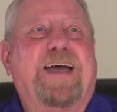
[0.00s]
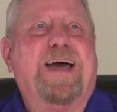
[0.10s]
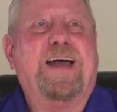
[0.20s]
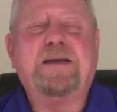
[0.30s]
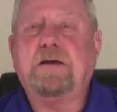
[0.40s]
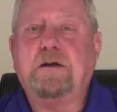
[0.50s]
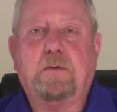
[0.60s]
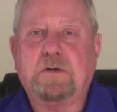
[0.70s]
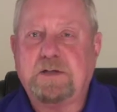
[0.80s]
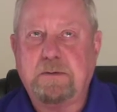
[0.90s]
I didn't know
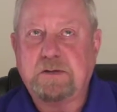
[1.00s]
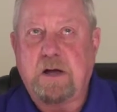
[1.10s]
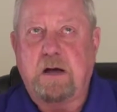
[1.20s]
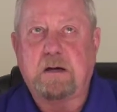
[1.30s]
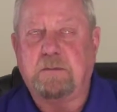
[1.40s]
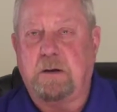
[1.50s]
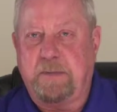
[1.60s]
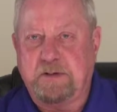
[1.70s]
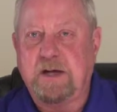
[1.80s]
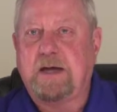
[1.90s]
what she was talking about,
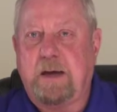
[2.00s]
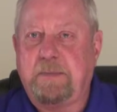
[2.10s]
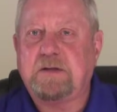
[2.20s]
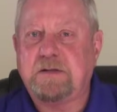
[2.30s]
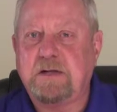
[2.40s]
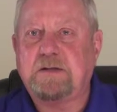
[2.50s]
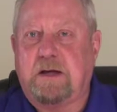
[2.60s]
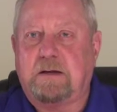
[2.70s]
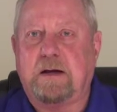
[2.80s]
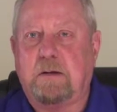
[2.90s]
but she kept
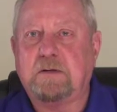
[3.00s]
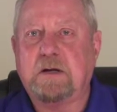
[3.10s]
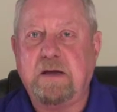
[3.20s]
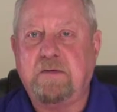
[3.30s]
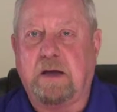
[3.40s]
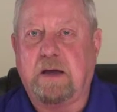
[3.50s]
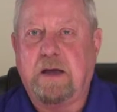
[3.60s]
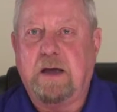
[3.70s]
insisting that I was leaving.